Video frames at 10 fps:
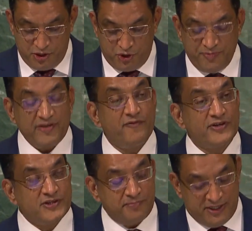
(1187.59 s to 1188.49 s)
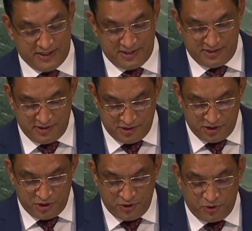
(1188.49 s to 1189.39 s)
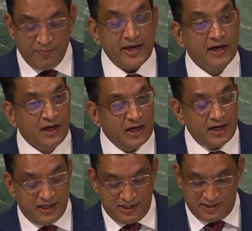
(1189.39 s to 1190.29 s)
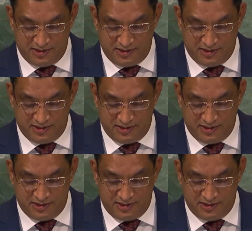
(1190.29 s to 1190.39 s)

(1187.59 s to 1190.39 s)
to be visible, to be heard,